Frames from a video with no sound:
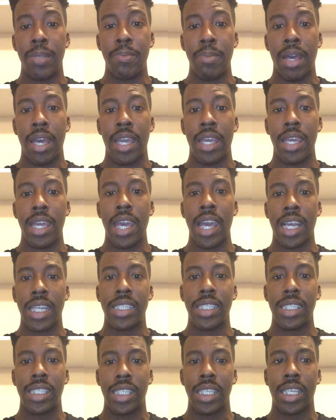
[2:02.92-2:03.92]
in my
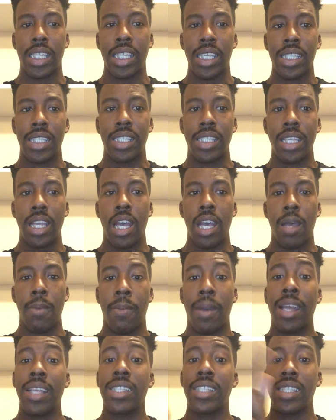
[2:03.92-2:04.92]
exit tickets,
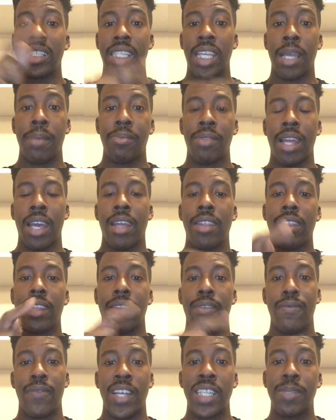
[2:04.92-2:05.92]
I stamped that
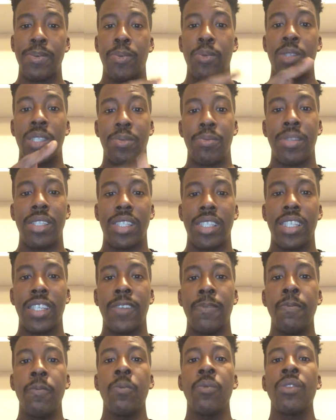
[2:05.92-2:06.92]
the investment was
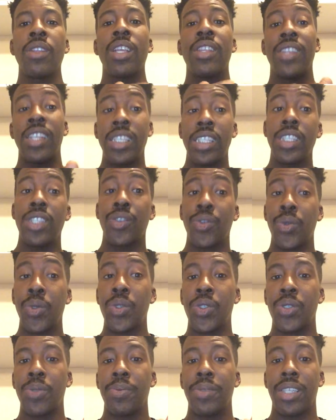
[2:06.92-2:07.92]
missing. This is
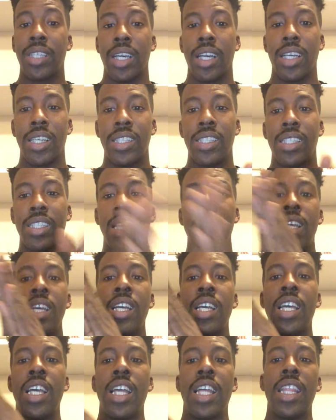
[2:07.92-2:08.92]
crucial because
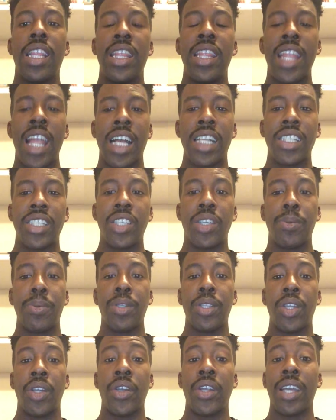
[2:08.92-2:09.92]
next they'll
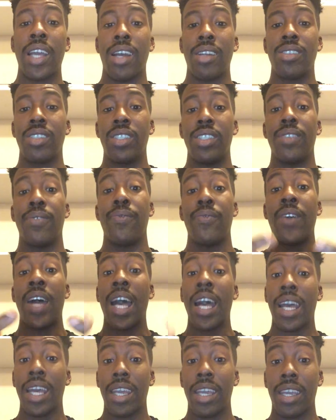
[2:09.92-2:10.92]
be learning how to
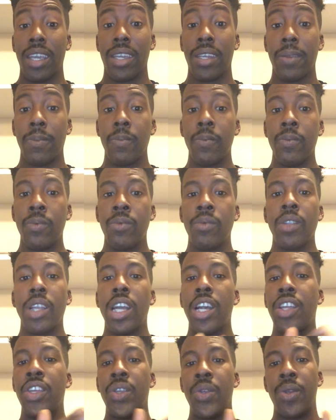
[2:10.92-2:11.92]
divide
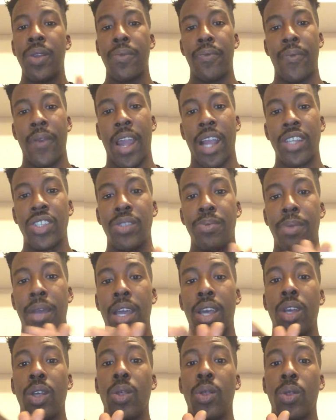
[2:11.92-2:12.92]
a unit fraction
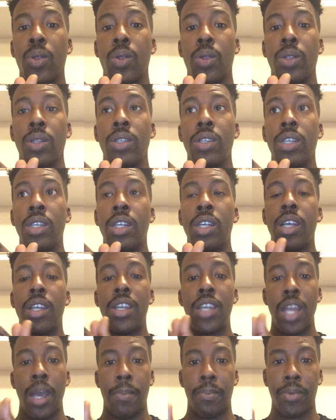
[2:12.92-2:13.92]
by a whole
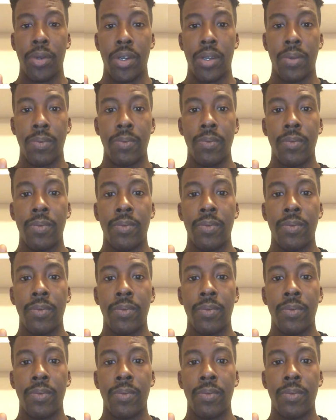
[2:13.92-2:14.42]
number,